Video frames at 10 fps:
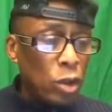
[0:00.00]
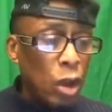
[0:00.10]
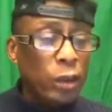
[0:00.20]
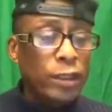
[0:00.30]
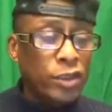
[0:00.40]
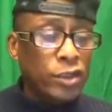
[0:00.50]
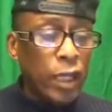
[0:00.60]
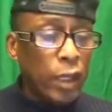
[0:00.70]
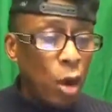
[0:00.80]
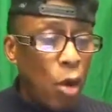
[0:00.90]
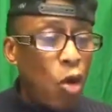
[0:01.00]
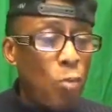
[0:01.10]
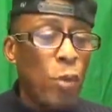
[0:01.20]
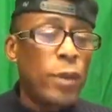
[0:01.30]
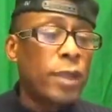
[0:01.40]
Y'all get to stay at
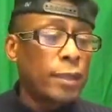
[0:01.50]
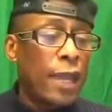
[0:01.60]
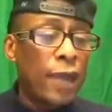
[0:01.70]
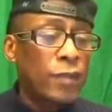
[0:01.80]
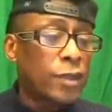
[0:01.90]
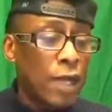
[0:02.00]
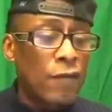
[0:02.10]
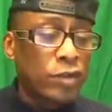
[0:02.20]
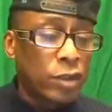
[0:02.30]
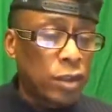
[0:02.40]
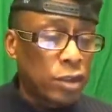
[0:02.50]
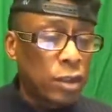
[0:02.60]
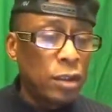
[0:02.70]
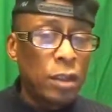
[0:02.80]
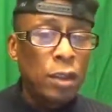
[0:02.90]
home and we get to have this
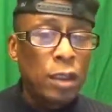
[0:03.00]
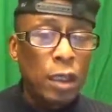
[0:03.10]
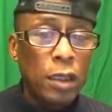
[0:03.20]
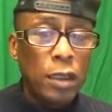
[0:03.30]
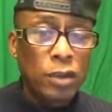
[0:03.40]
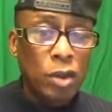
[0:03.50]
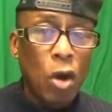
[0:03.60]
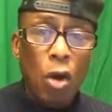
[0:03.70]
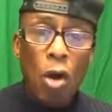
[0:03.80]
conversation and this talk.